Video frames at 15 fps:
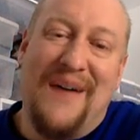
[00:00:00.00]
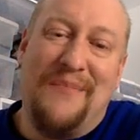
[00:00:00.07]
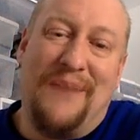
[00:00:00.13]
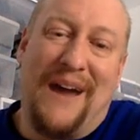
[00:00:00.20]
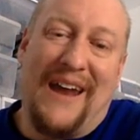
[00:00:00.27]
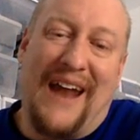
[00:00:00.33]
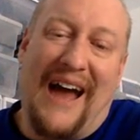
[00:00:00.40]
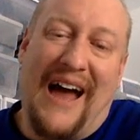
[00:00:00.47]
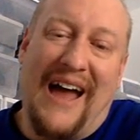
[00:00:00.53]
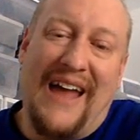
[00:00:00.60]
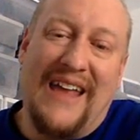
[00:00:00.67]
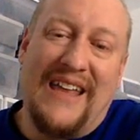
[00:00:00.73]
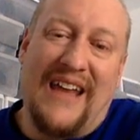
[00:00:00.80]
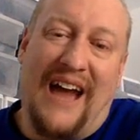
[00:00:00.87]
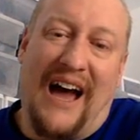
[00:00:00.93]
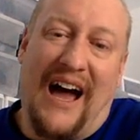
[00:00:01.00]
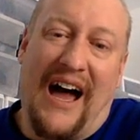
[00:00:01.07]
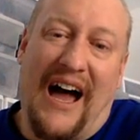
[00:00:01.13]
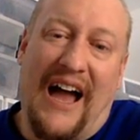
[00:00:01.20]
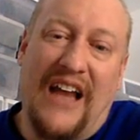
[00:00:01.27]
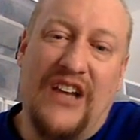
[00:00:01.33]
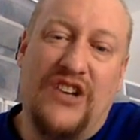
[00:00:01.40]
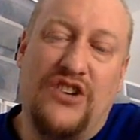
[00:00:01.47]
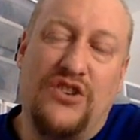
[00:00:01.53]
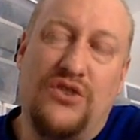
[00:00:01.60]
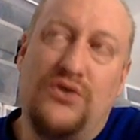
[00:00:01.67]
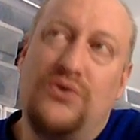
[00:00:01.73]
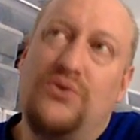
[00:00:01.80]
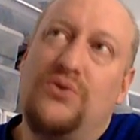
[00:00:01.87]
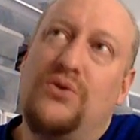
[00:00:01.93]
But I
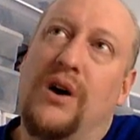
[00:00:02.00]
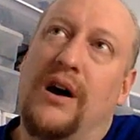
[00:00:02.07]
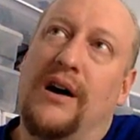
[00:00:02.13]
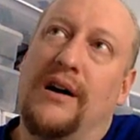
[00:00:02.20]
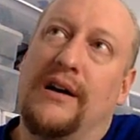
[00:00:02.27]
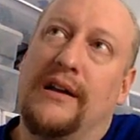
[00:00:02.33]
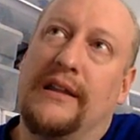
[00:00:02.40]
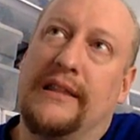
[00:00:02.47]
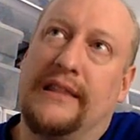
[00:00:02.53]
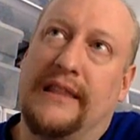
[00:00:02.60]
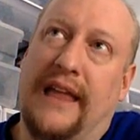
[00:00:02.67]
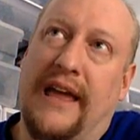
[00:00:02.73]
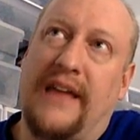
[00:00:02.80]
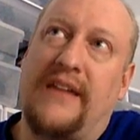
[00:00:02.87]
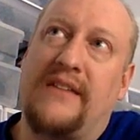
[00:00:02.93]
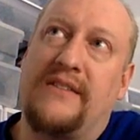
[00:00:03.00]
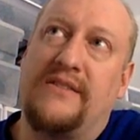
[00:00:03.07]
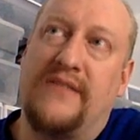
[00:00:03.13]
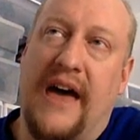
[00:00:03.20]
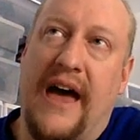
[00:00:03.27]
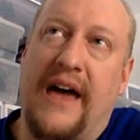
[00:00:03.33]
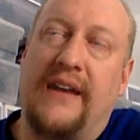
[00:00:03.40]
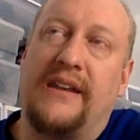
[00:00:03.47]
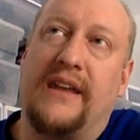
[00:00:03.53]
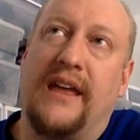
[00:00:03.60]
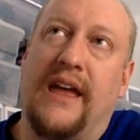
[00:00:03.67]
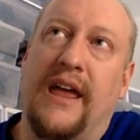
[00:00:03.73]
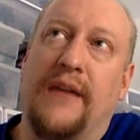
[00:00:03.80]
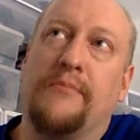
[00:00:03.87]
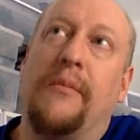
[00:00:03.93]
do like that,
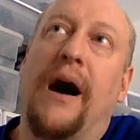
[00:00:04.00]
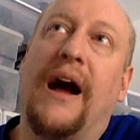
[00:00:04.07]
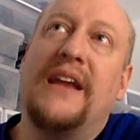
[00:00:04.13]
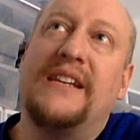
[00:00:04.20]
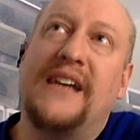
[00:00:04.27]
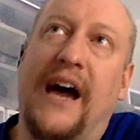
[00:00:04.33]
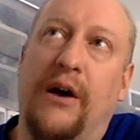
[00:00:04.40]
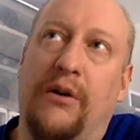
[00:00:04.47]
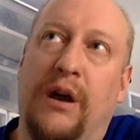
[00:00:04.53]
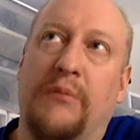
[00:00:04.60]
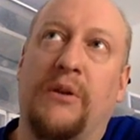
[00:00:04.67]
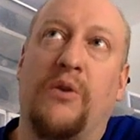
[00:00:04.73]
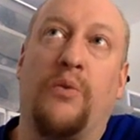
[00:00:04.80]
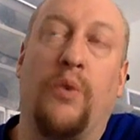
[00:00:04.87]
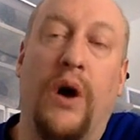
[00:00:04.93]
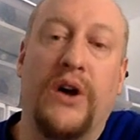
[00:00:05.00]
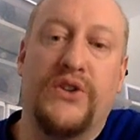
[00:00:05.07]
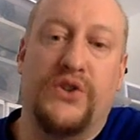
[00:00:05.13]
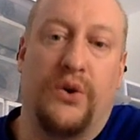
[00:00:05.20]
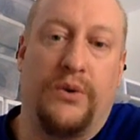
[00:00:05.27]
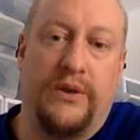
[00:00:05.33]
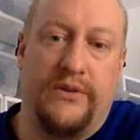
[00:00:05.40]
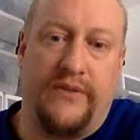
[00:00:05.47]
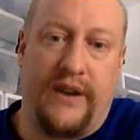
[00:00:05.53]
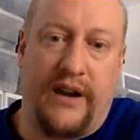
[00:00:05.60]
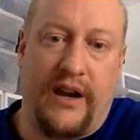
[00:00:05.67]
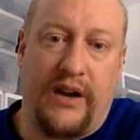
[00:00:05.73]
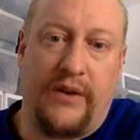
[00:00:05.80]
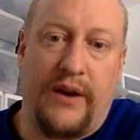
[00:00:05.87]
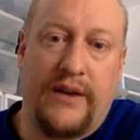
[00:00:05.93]
and my Tau army was always very
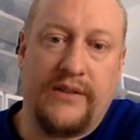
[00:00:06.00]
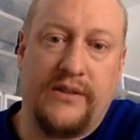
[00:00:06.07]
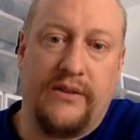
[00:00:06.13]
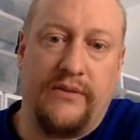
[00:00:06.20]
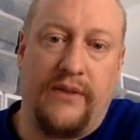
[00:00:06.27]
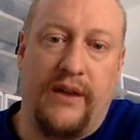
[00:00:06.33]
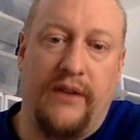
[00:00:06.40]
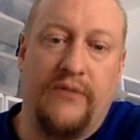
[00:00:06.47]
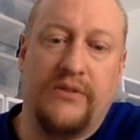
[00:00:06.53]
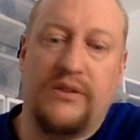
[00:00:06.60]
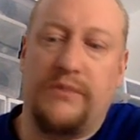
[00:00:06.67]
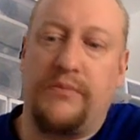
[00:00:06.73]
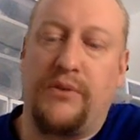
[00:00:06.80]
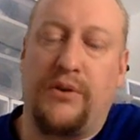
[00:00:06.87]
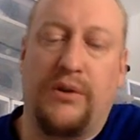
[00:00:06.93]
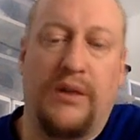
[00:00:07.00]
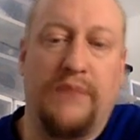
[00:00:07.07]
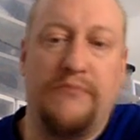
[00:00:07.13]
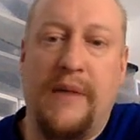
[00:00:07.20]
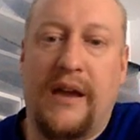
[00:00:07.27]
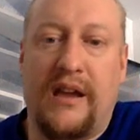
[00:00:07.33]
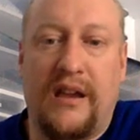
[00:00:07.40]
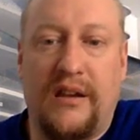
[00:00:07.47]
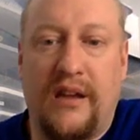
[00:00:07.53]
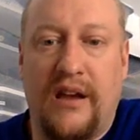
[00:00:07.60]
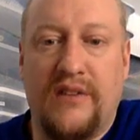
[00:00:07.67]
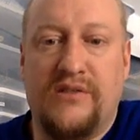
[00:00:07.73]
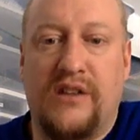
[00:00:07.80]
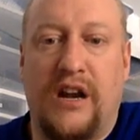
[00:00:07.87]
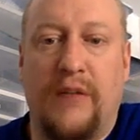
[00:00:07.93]
aggressive. I was a purely
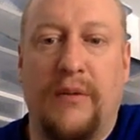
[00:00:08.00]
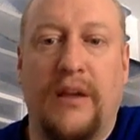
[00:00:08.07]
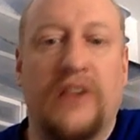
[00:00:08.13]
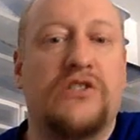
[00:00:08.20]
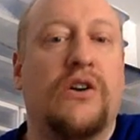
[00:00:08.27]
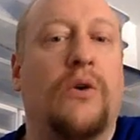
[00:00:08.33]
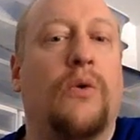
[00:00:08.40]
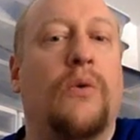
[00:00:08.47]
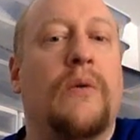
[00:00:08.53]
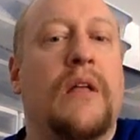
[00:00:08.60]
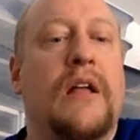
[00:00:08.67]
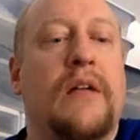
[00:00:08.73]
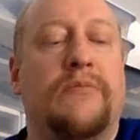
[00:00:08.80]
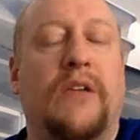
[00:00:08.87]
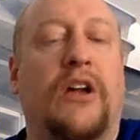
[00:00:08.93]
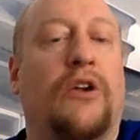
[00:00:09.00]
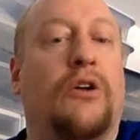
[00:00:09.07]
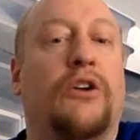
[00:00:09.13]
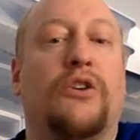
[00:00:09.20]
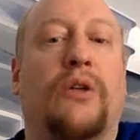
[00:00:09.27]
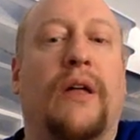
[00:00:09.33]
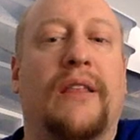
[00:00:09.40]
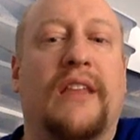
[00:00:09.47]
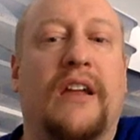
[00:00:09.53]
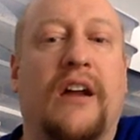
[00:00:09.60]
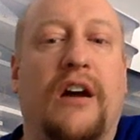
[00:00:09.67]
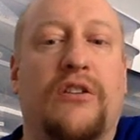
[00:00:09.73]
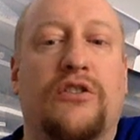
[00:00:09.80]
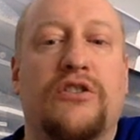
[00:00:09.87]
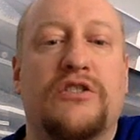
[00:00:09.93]
mechanized army, so not only do I like the
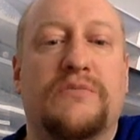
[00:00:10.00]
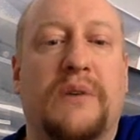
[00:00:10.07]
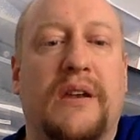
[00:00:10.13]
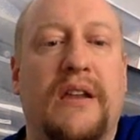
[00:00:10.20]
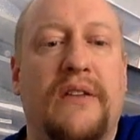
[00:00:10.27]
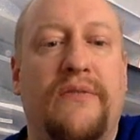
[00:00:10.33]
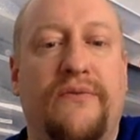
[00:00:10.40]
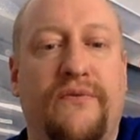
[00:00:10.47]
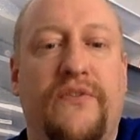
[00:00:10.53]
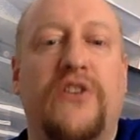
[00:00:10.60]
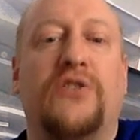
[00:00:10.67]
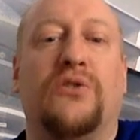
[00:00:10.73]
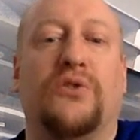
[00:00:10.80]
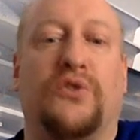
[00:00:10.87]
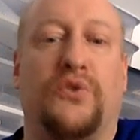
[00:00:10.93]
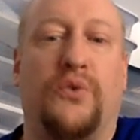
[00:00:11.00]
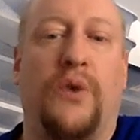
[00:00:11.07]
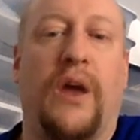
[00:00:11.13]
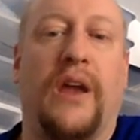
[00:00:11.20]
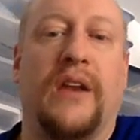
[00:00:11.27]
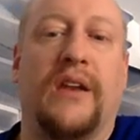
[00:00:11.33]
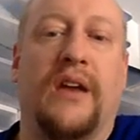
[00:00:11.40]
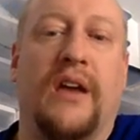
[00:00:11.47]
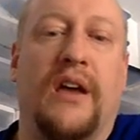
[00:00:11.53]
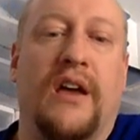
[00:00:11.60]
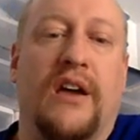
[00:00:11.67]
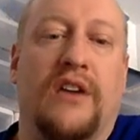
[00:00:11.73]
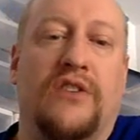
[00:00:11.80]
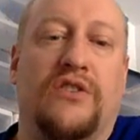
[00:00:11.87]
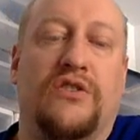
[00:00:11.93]
colors, but it feels right
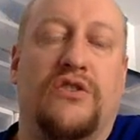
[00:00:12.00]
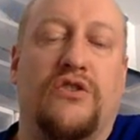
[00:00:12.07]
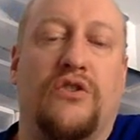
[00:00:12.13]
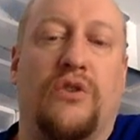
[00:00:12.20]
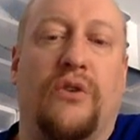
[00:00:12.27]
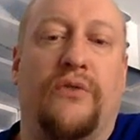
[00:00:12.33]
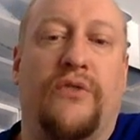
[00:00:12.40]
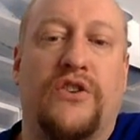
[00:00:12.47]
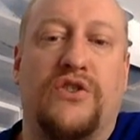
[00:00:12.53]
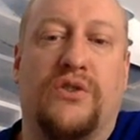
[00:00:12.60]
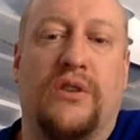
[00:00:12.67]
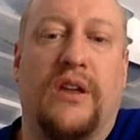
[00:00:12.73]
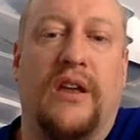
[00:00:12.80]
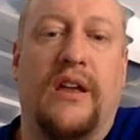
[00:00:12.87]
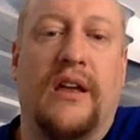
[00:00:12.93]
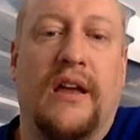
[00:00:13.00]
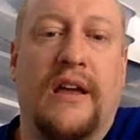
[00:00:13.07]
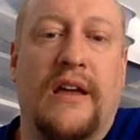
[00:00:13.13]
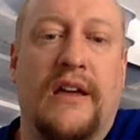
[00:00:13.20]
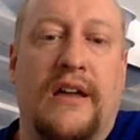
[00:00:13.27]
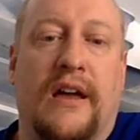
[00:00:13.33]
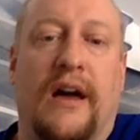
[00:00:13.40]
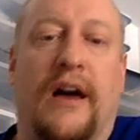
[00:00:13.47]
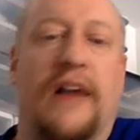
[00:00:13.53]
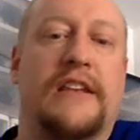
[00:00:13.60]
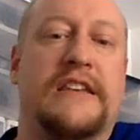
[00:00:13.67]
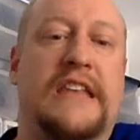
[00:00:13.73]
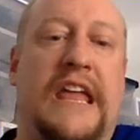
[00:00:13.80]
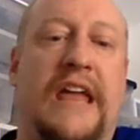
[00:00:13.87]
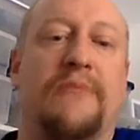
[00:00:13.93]
to officially
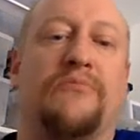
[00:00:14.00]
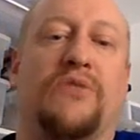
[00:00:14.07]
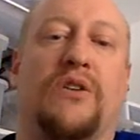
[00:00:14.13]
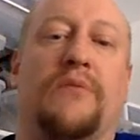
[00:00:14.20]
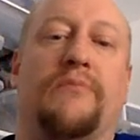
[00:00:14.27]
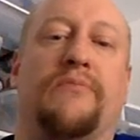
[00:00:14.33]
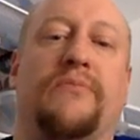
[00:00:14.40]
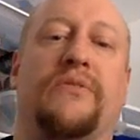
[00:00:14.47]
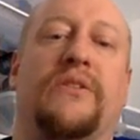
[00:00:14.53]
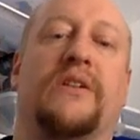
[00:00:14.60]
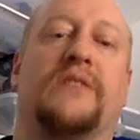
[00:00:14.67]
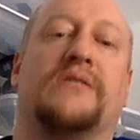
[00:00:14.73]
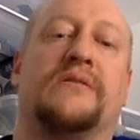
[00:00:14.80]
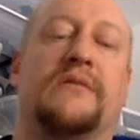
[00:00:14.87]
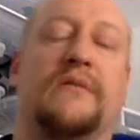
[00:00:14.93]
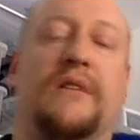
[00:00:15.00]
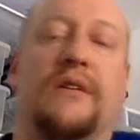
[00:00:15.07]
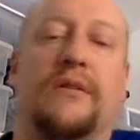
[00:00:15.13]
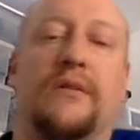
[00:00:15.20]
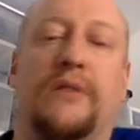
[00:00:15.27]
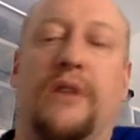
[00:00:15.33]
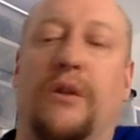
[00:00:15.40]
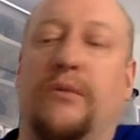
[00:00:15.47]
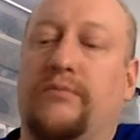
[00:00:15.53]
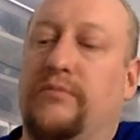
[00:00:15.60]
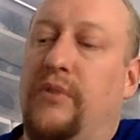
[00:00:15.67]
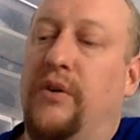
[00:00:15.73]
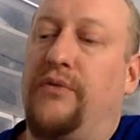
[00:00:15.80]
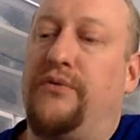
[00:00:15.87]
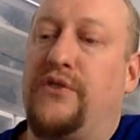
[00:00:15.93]
name them this,
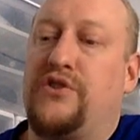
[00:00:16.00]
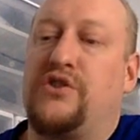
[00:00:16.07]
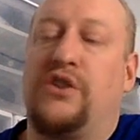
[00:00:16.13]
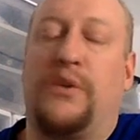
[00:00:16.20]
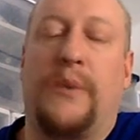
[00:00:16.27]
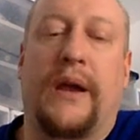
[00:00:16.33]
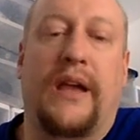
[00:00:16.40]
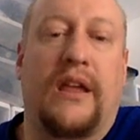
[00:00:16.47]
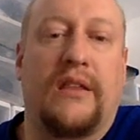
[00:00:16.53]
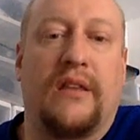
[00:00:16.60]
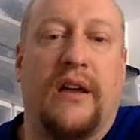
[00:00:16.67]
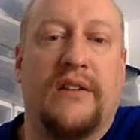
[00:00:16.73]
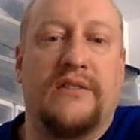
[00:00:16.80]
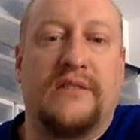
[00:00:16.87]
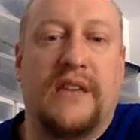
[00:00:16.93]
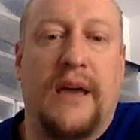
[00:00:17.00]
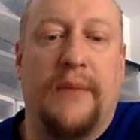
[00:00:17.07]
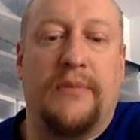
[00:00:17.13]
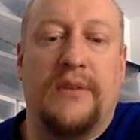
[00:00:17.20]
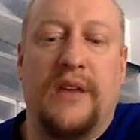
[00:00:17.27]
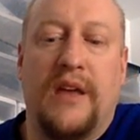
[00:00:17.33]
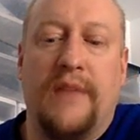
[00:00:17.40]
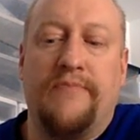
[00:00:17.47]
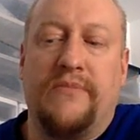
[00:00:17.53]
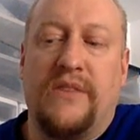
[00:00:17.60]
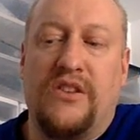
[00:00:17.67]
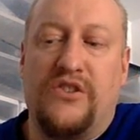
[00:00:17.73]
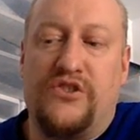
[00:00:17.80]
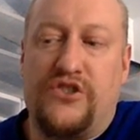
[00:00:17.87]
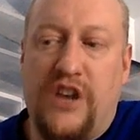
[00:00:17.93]
officially recognized Sept.
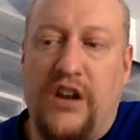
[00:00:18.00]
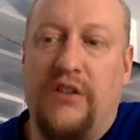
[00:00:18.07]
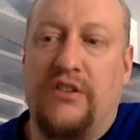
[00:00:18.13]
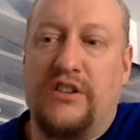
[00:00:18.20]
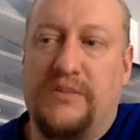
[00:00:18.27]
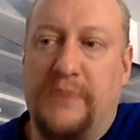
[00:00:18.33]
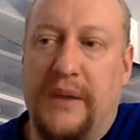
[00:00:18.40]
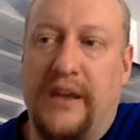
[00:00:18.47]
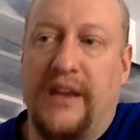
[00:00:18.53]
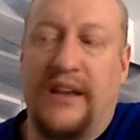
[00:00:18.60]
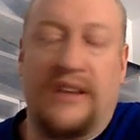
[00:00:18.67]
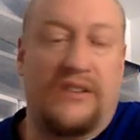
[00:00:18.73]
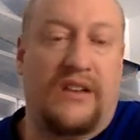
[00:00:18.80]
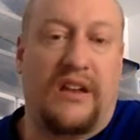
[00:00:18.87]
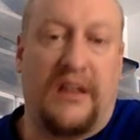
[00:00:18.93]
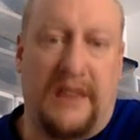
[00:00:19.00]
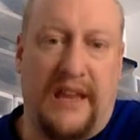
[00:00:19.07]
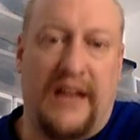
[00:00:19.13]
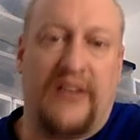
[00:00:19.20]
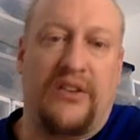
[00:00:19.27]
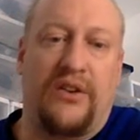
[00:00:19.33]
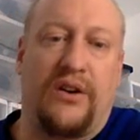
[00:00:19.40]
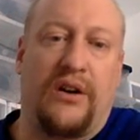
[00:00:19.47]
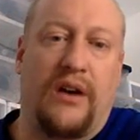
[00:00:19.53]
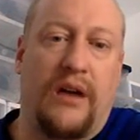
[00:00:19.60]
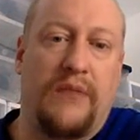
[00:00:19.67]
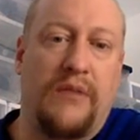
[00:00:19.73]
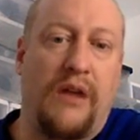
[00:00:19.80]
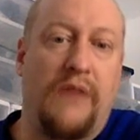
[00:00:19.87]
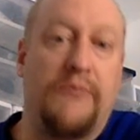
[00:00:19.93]
Generally speaking, as a collector,
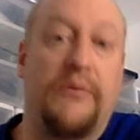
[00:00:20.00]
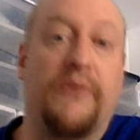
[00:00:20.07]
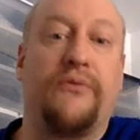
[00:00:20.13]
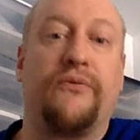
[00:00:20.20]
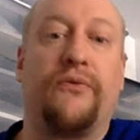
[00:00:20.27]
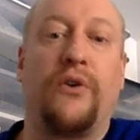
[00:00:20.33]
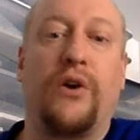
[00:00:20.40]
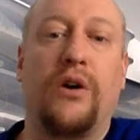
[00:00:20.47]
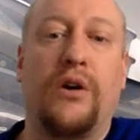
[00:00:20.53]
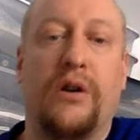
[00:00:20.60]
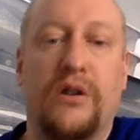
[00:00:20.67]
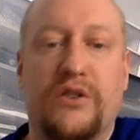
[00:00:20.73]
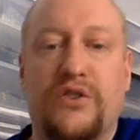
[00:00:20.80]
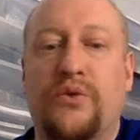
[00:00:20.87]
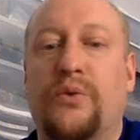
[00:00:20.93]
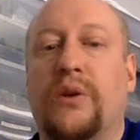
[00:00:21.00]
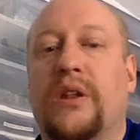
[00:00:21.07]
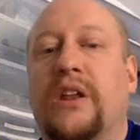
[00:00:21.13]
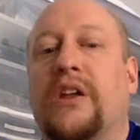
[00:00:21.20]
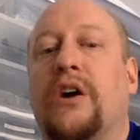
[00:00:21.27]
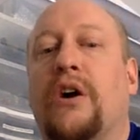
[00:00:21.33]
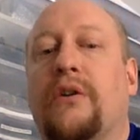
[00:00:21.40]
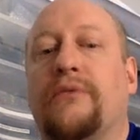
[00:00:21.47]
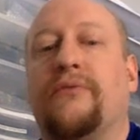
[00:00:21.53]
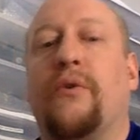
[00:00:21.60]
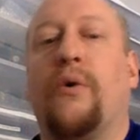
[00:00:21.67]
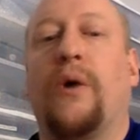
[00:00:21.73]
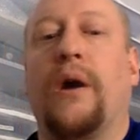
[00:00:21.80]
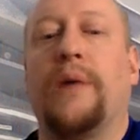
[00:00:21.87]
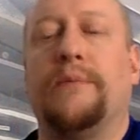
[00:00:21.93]
I prefer to really go
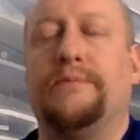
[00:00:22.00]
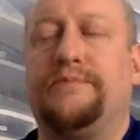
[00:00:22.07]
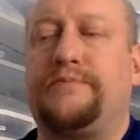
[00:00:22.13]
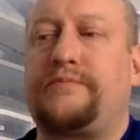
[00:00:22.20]
for